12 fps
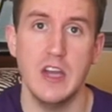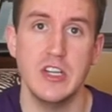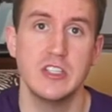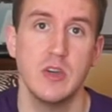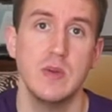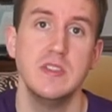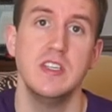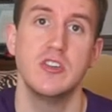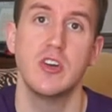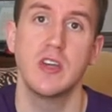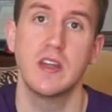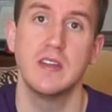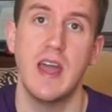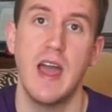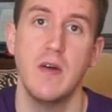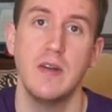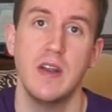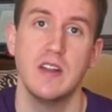just so it's easier to get
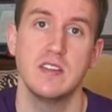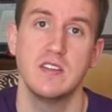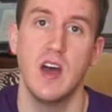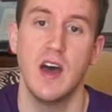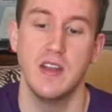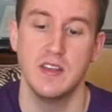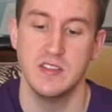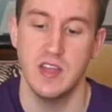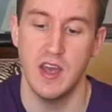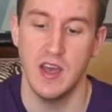down and it's not as